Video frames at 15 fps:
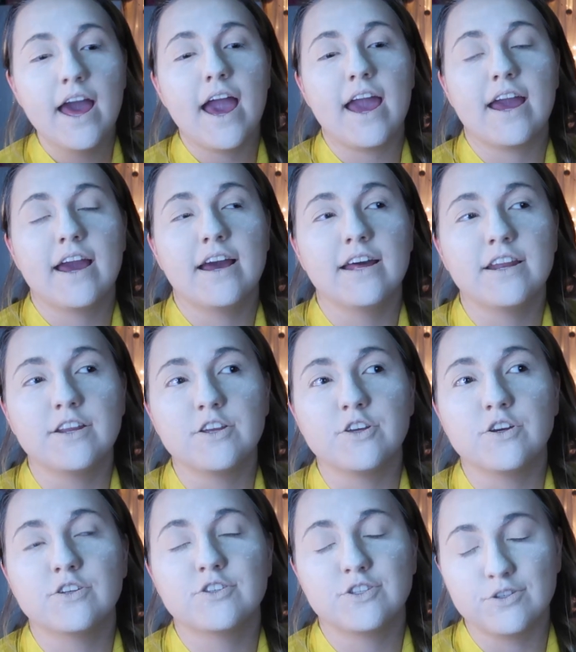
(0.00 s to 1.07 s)

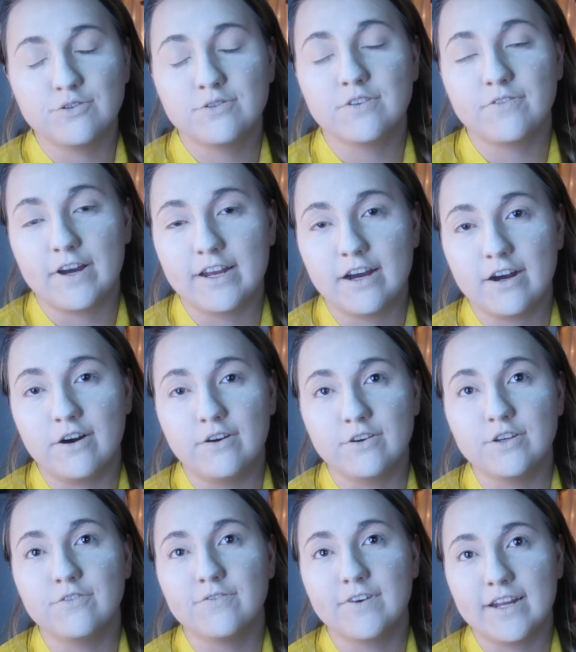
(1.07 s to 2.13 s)
And soon to find
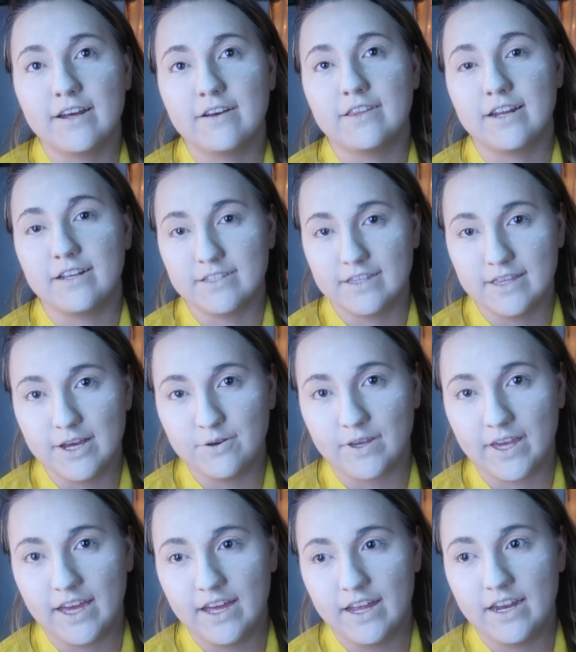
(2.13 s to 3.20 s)
out, you find out that it's
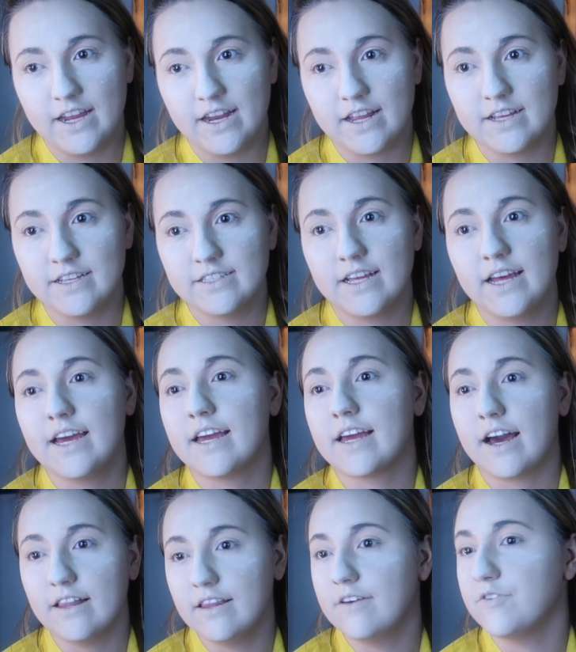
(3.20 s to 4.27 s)
Logan, and he's like,
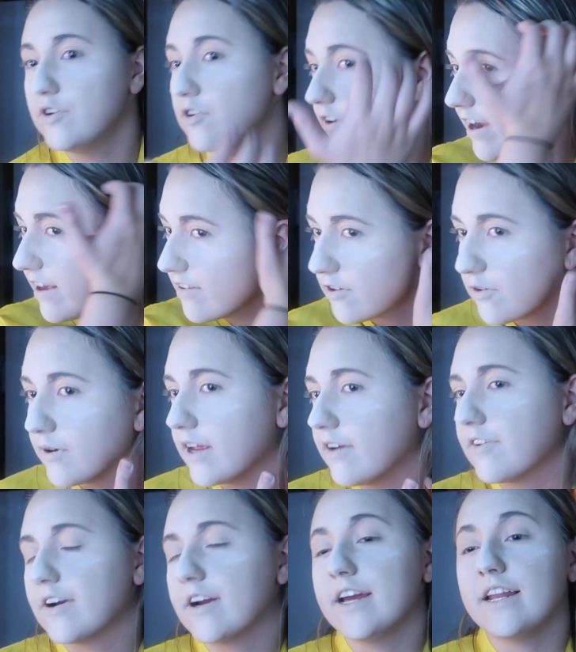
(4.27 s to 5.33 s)
I love you Grace or
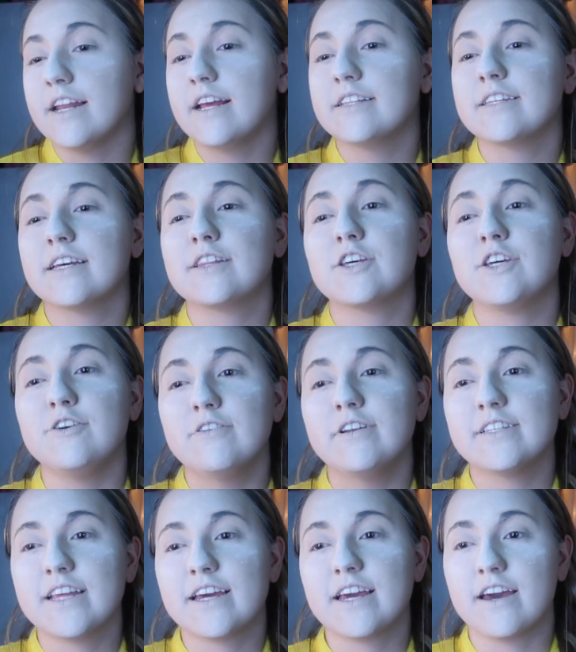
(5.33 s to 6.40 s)
whatever, and it's like the
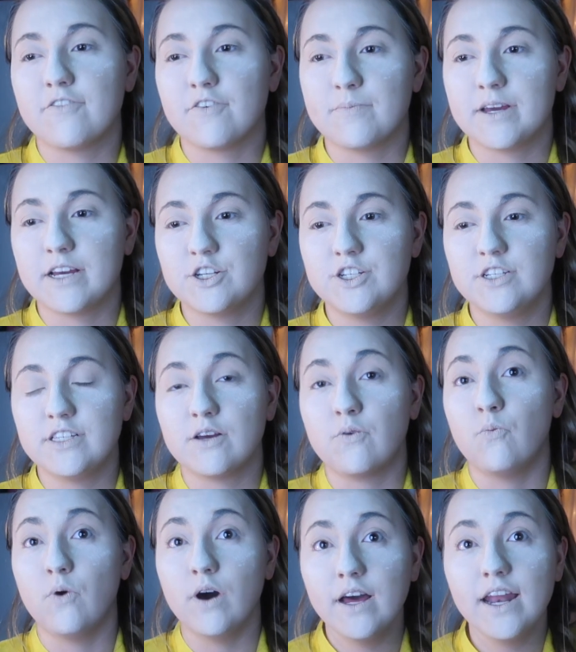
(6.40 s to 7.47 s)
cutest thing ever because she's like,
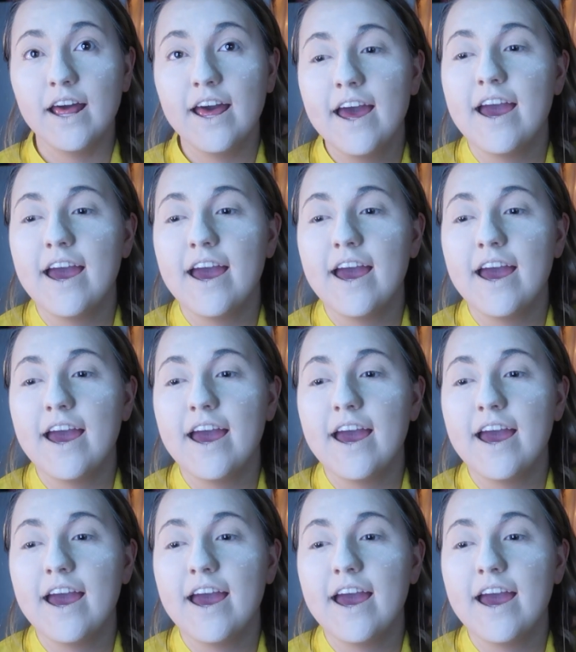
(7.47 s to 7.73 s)
what?